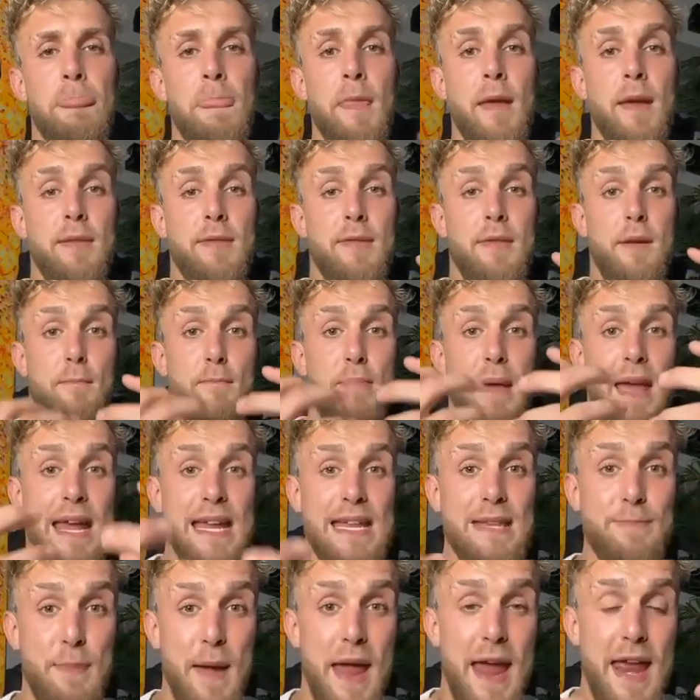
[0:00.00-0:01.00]
out.
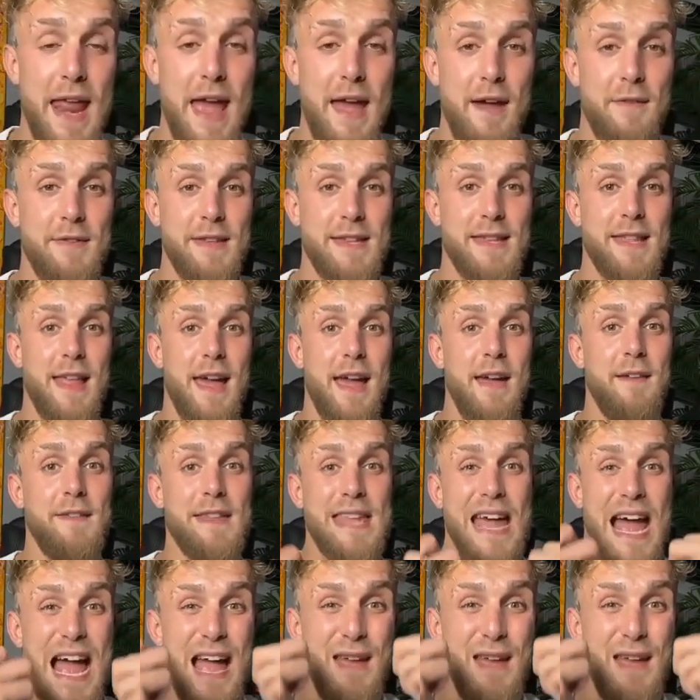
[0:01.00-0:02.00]
The biggest payday of
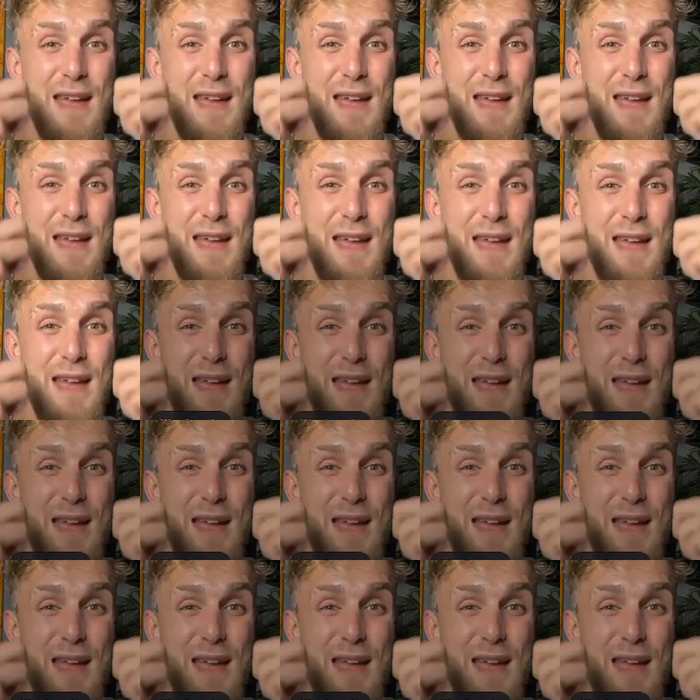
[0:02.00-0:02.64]
his lifetime.